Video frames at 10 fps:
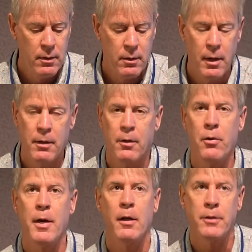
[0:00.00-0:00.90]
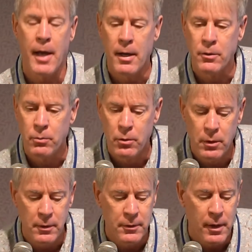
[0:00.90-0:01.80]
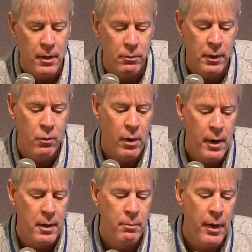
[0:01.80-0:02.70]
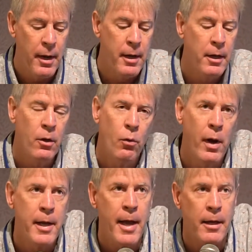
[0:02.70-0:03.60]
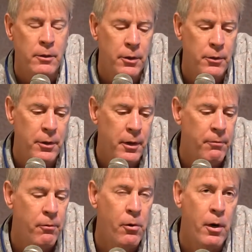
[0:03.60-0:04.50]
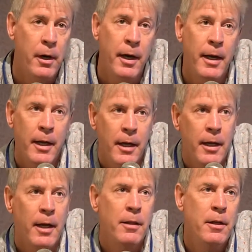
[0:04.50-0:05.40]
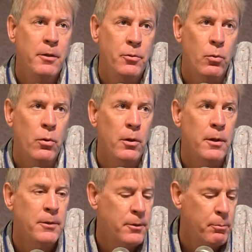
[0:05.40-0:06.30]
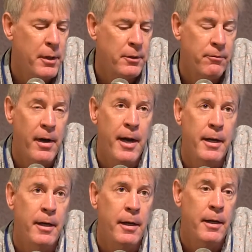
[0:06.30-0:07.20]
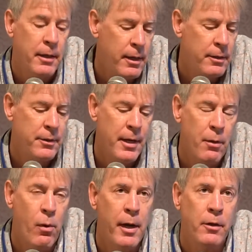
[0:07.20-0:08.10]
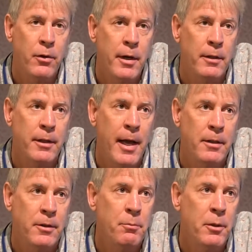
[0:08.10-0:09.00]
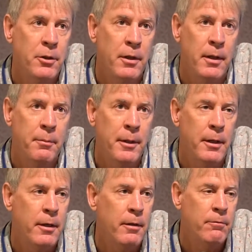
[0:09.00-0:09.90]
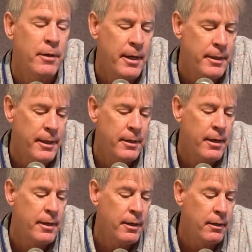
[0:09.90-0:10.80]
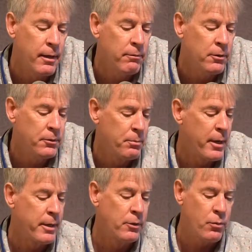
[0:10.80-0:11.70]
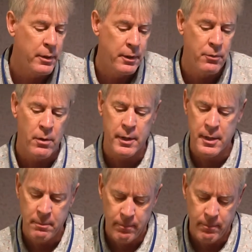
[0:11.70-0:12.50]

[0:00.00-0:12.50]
Okay, the greenhouse gas rules are required by Hawaii Act 234, and these rules specify a statewide greenhouse gas emission limit of 1990 levels by 2020.